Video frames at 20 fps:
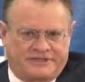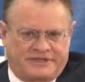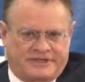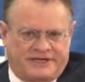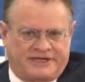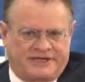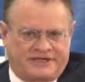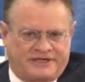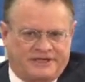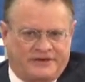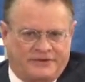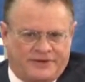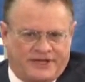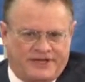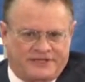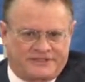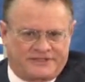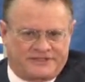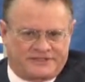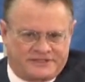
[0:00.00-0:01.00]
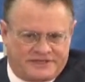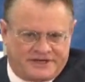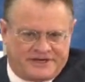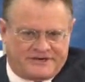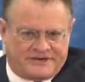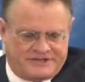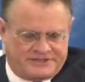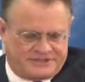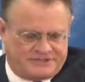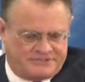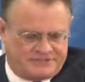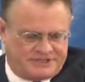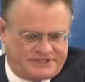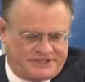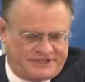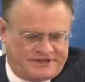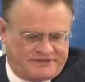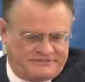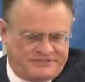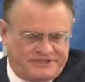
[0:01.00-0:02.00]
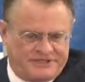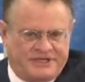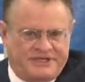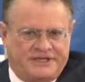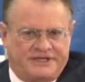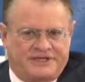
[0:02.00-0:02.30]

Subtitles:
how do you go against terrorists themselves,